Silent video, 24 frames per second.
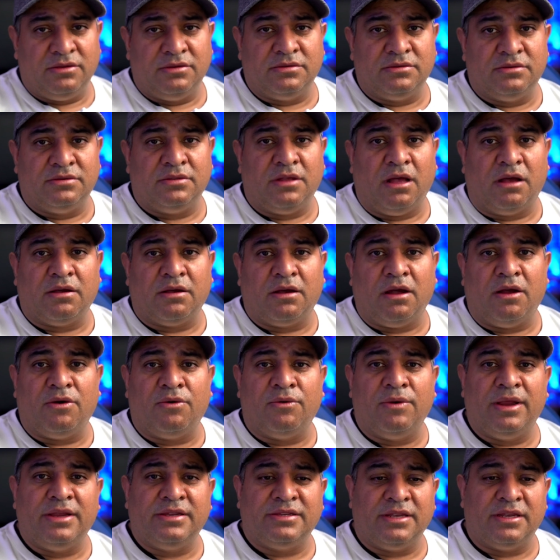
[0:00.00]
slot car
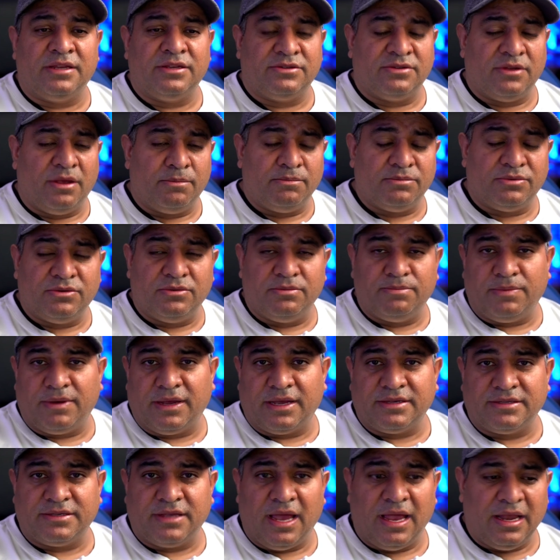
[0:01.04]
racing, so I'm super
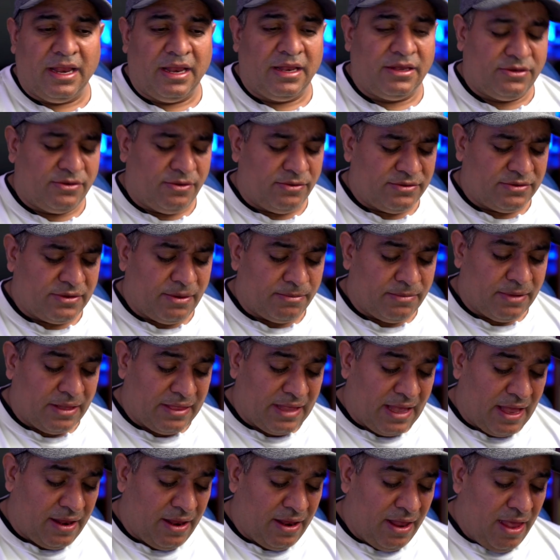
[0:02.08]
excited. So it's something
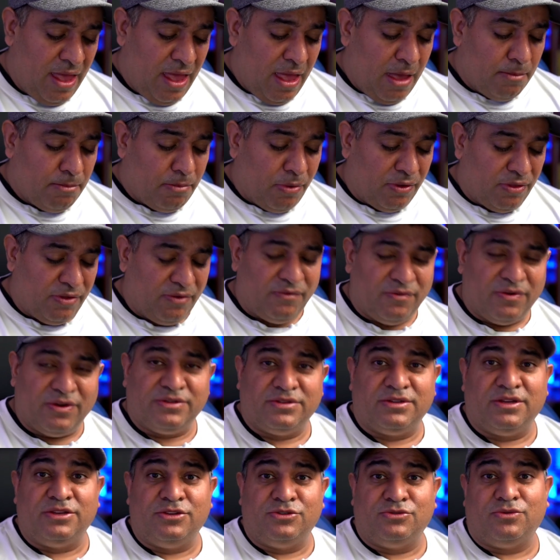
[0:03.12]
that both of
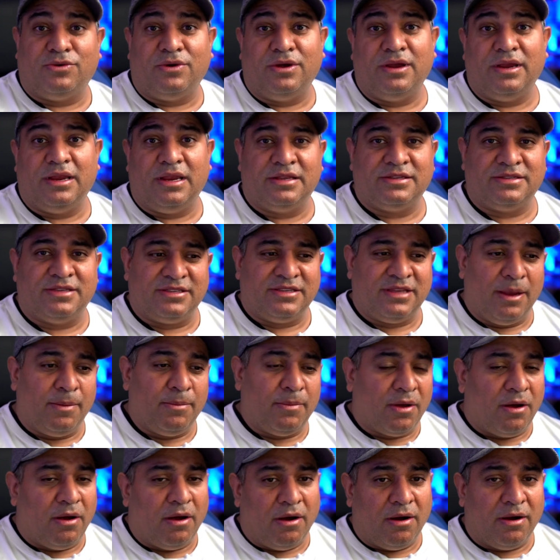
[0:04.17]
us enjoy. It's the same
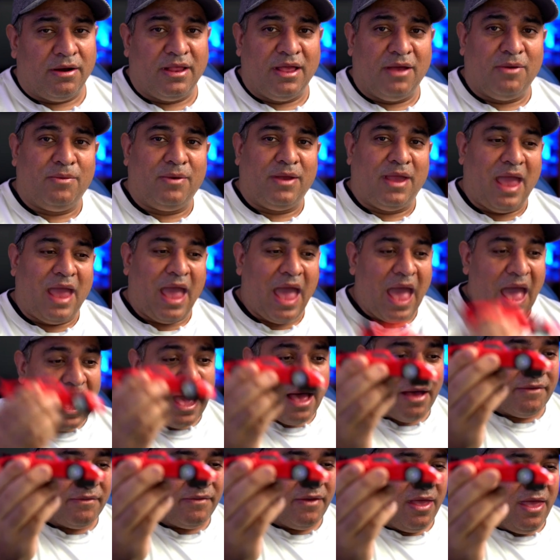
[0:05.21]
car that we
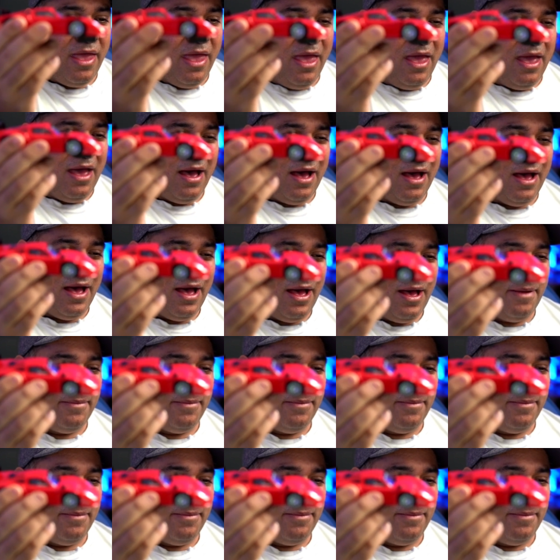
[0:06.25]
have. Um,